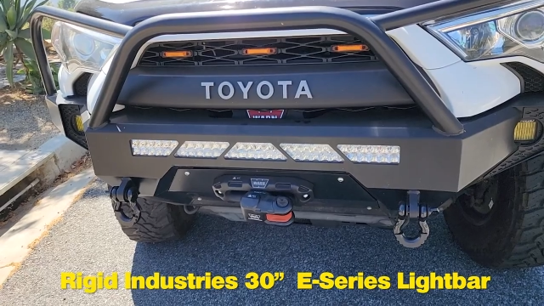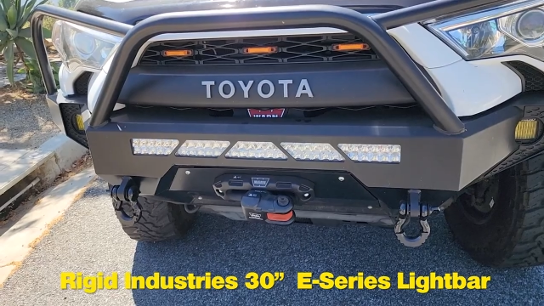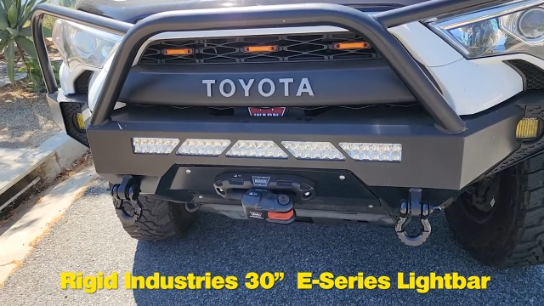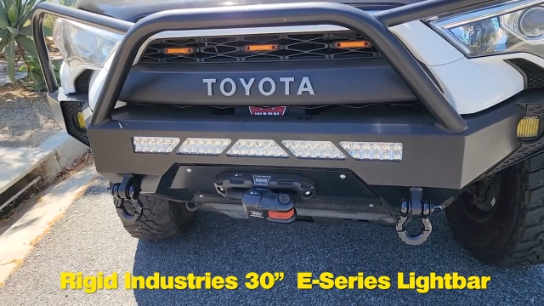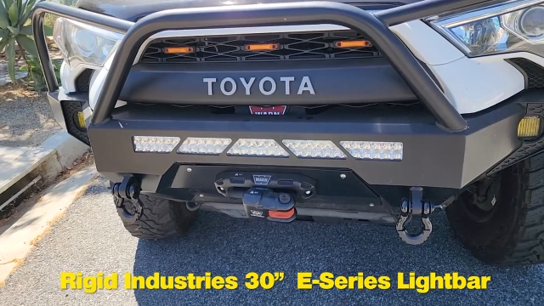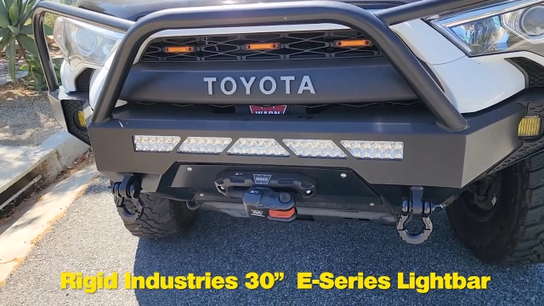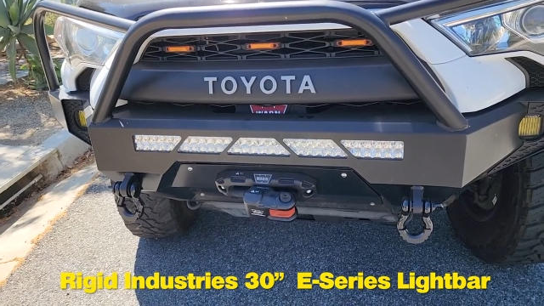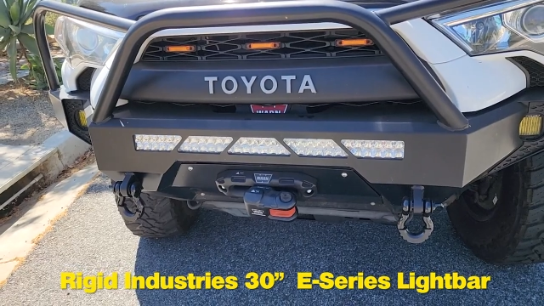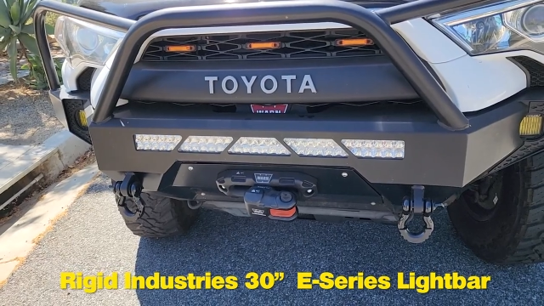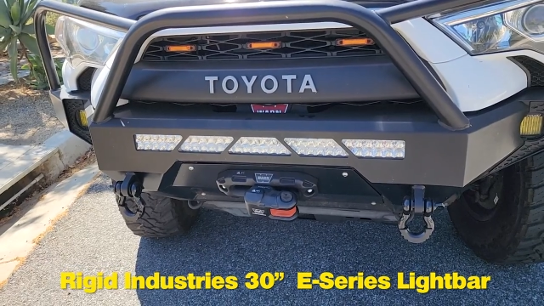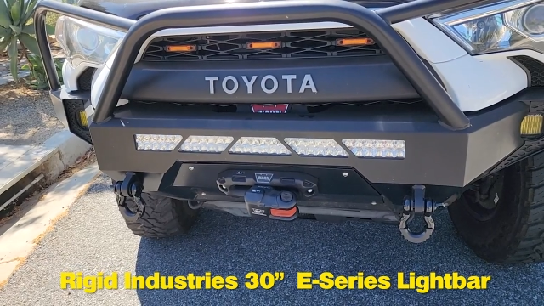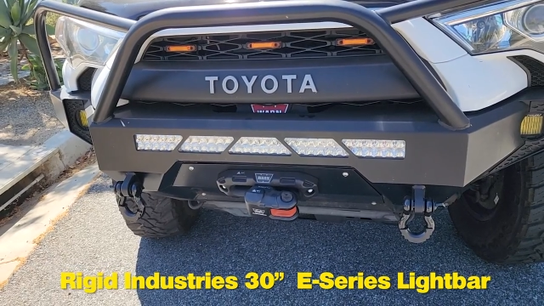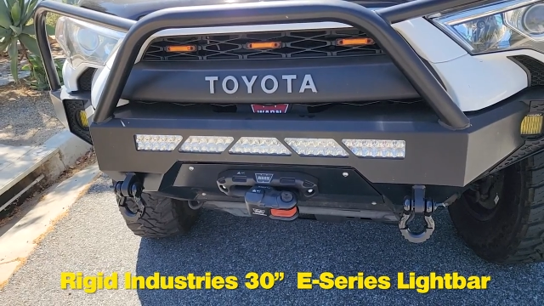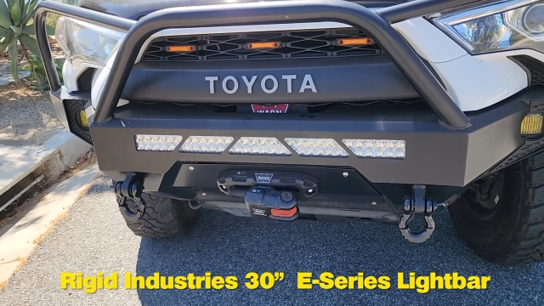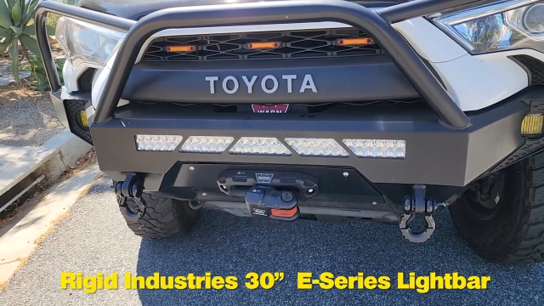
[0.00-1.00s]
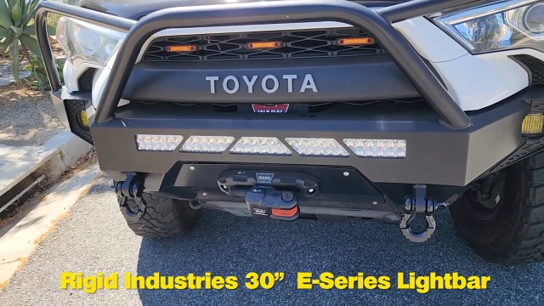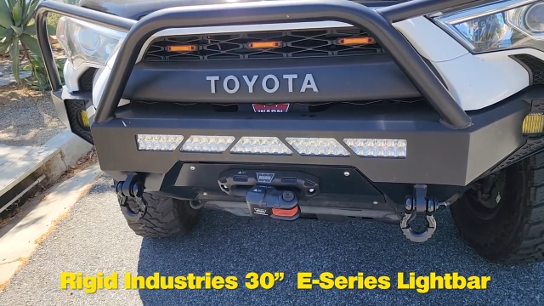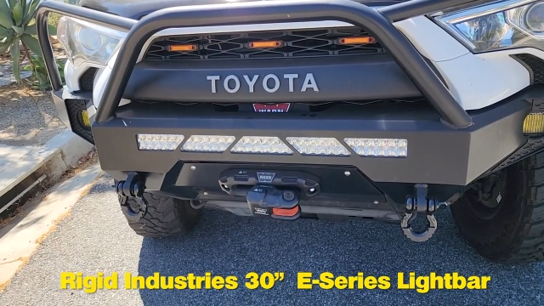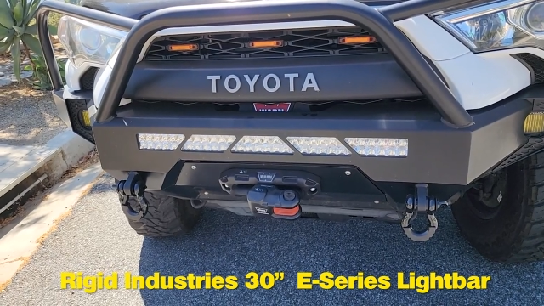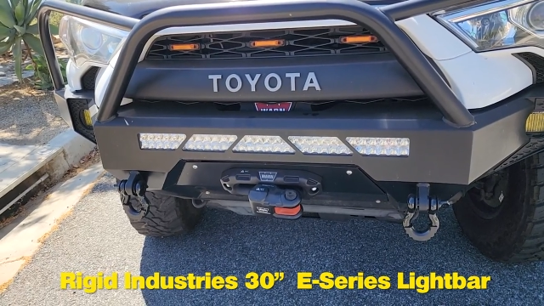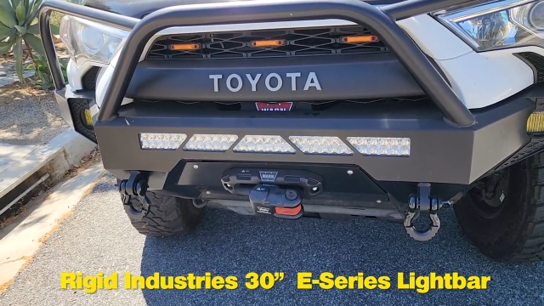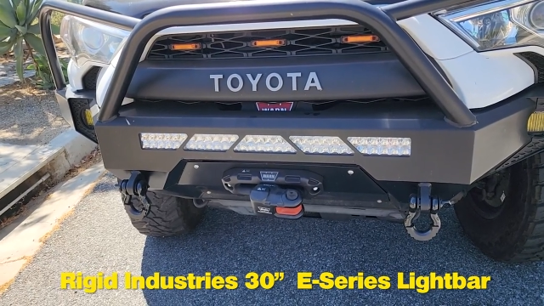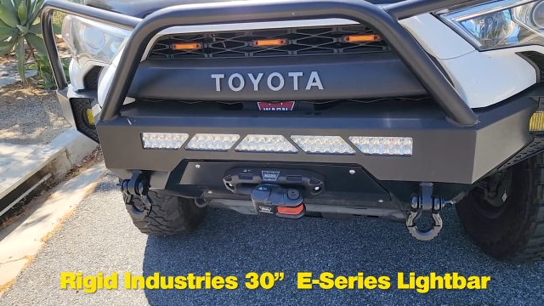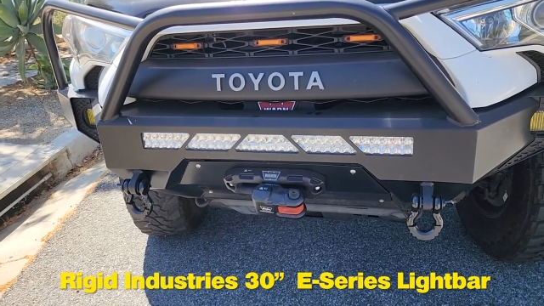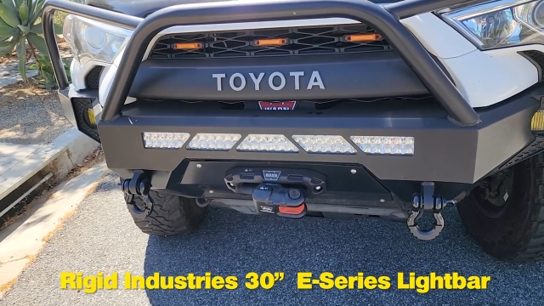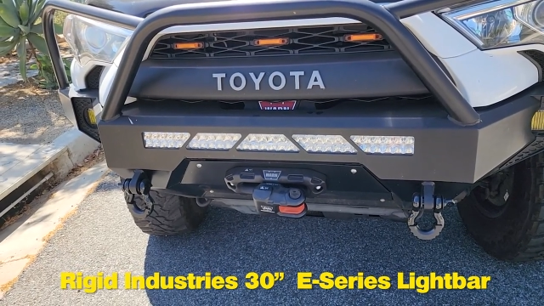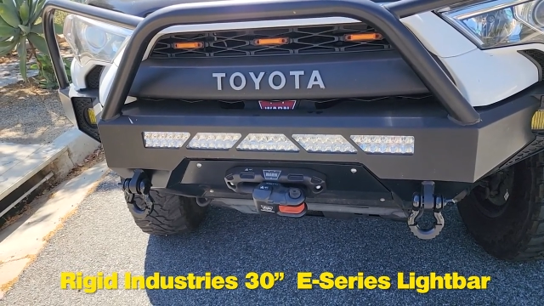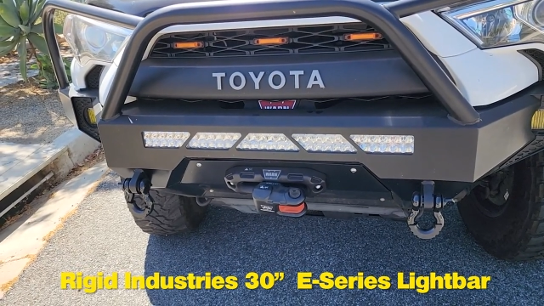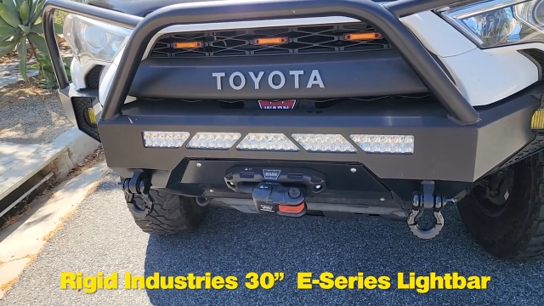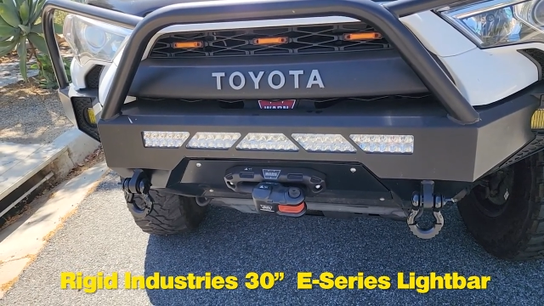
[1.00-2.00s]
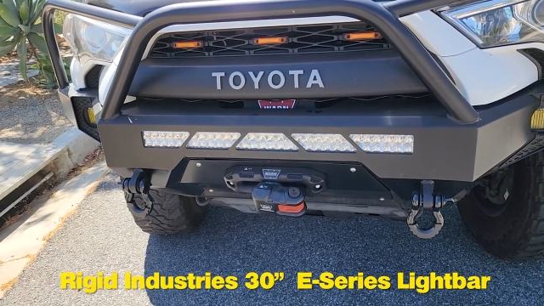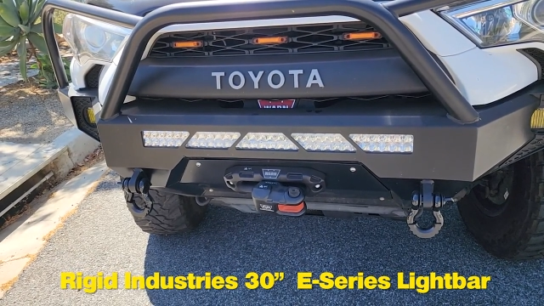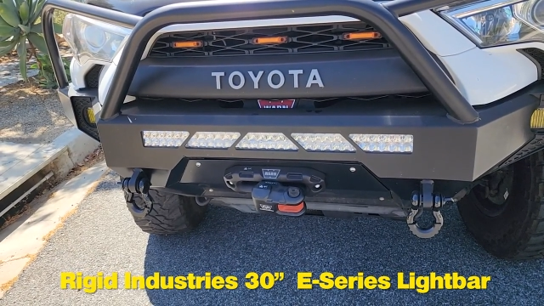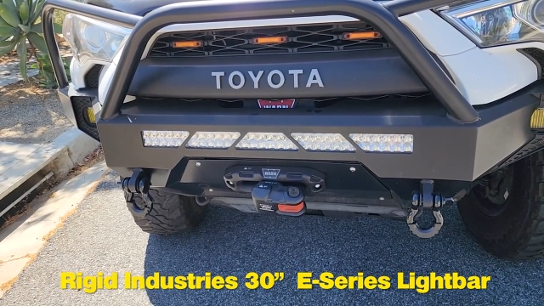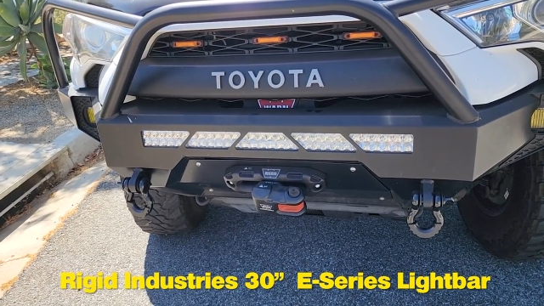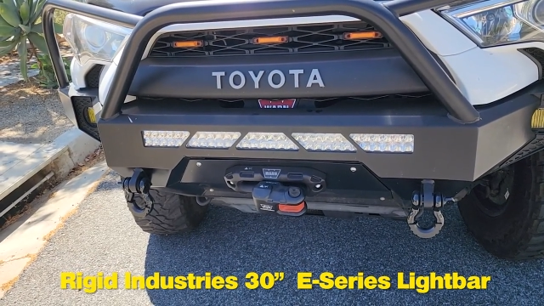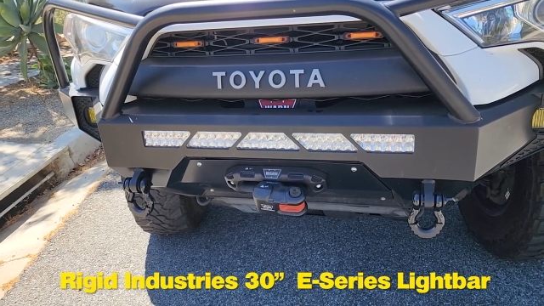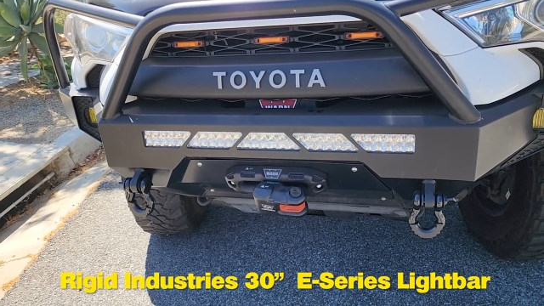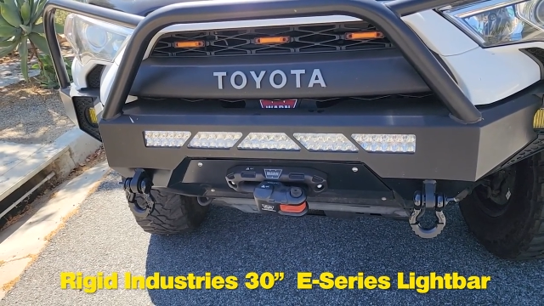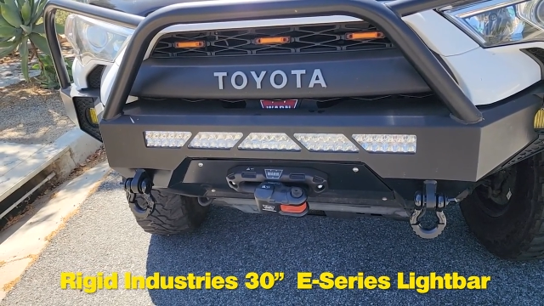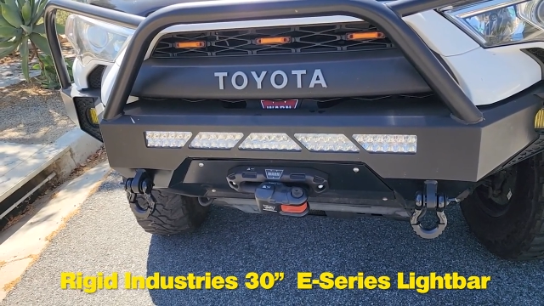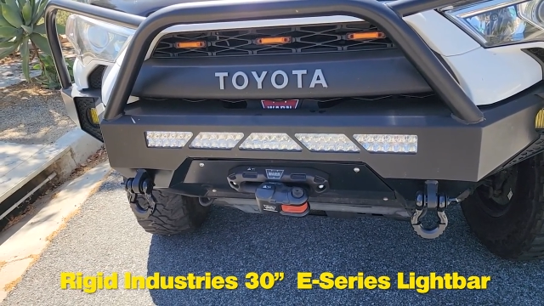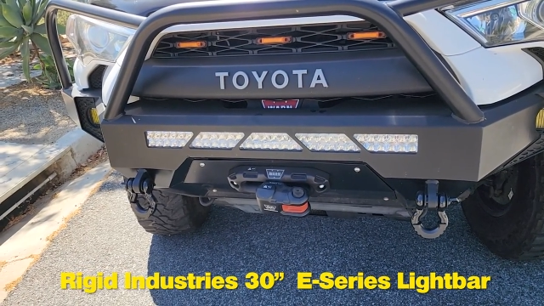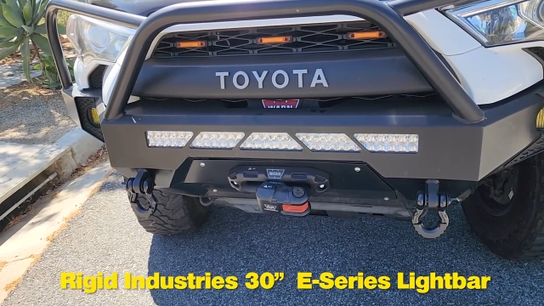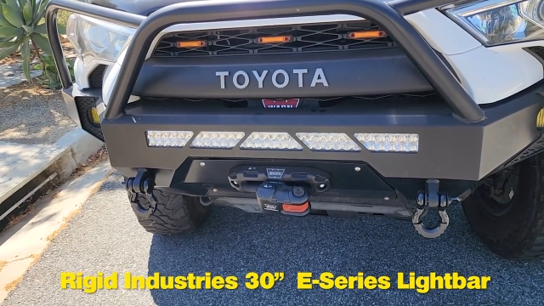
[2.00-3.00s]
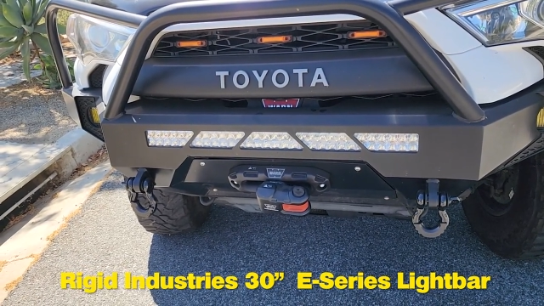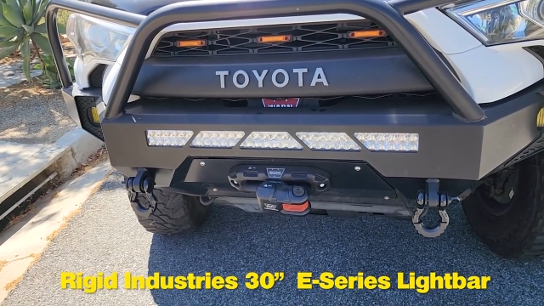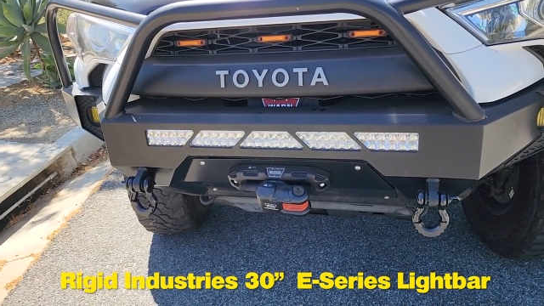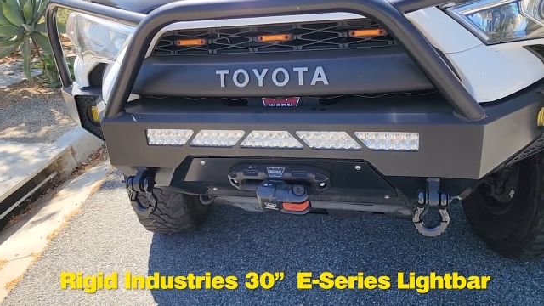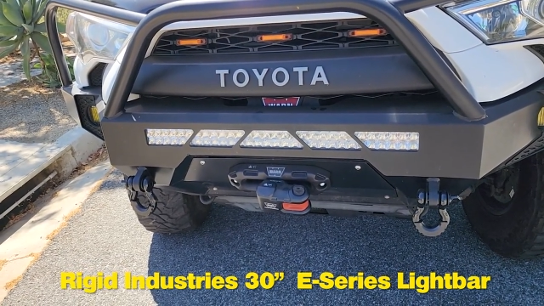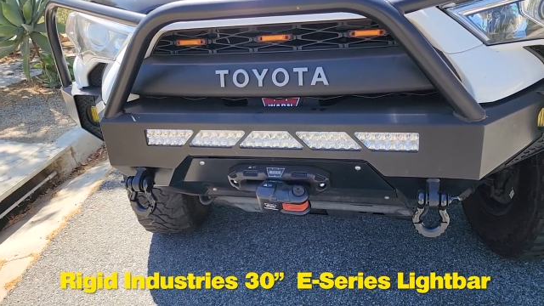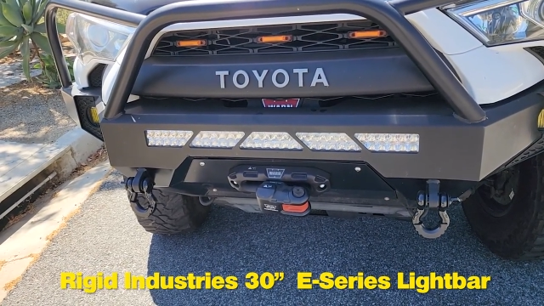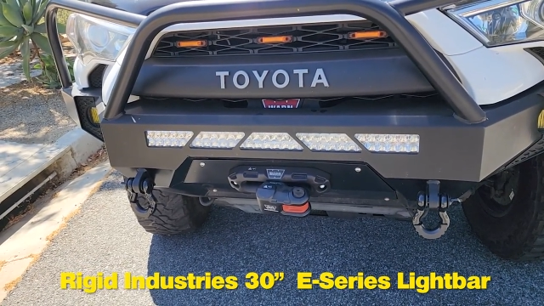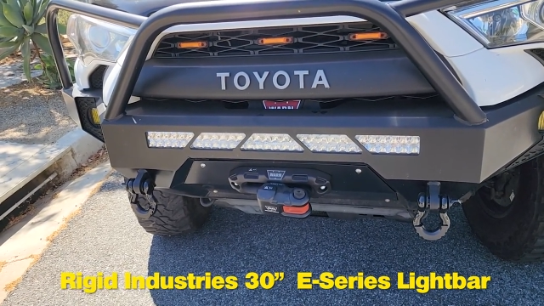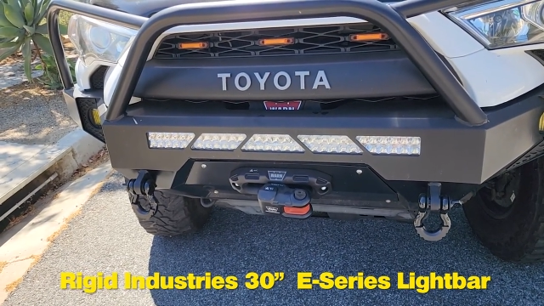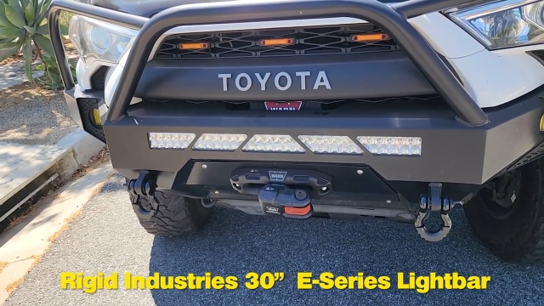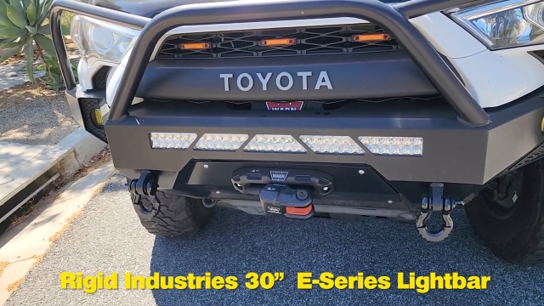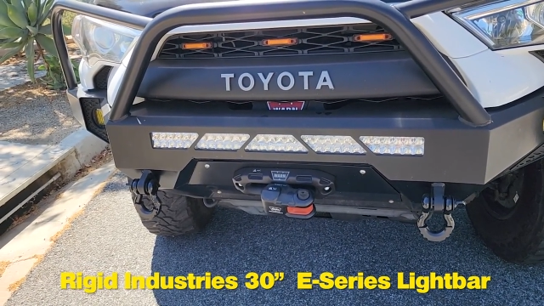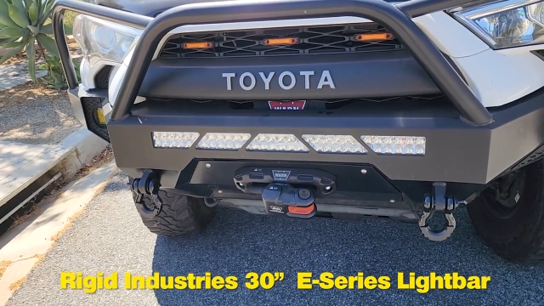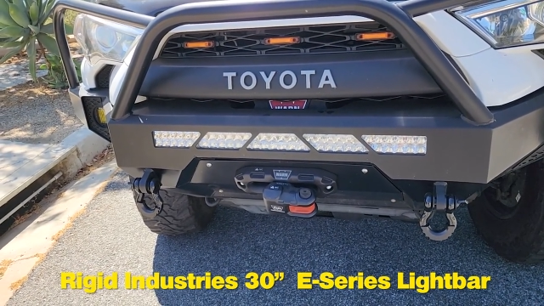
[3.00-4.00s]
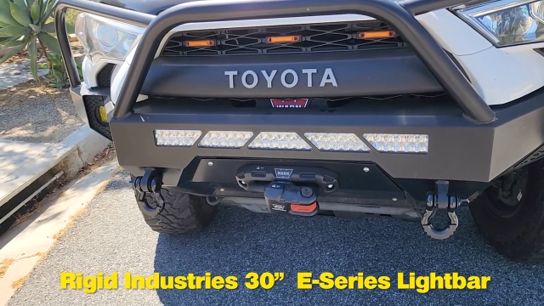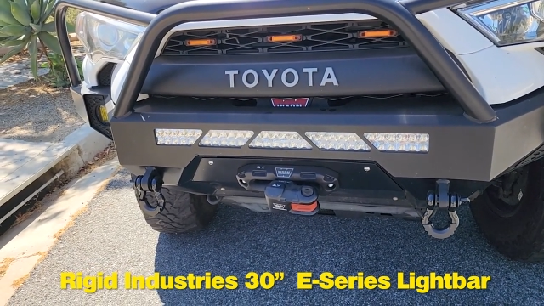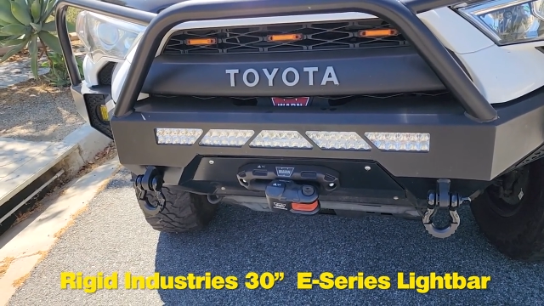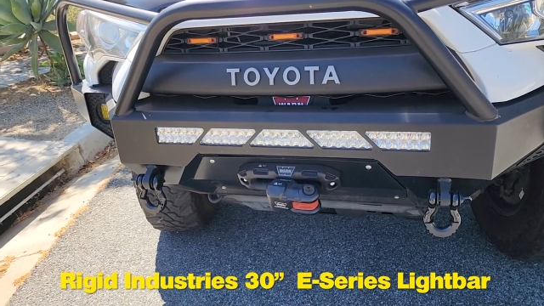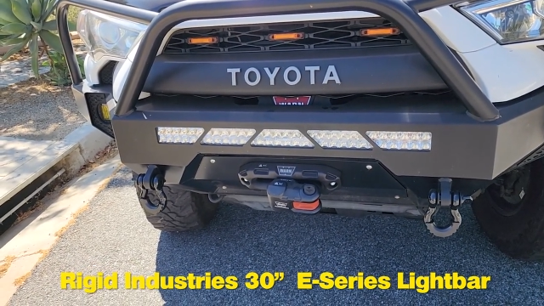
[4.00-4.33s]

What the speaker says: Nobody's mouth can be seen.